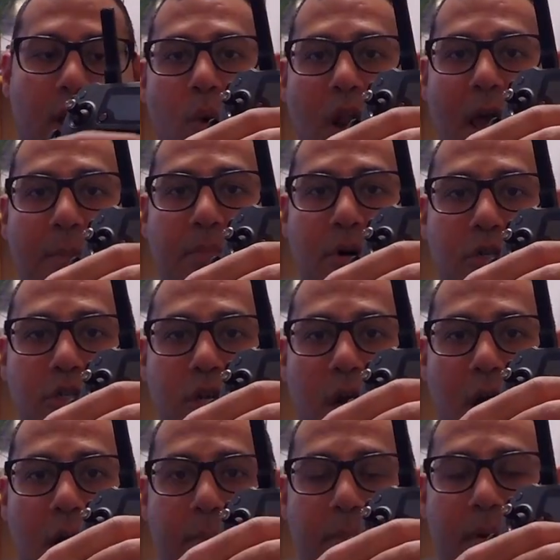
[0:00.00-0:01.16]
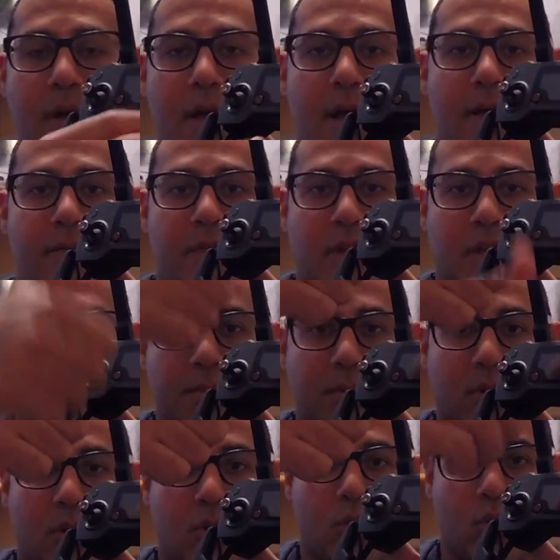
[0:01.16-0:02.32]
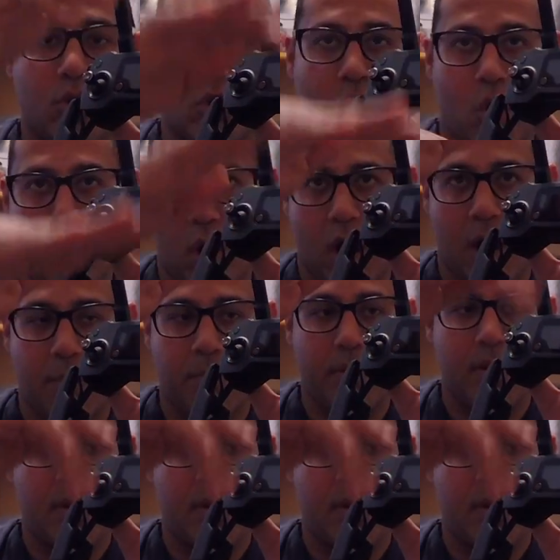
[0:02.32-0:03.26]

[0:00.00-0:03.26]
When I push up, the gimbal will go up.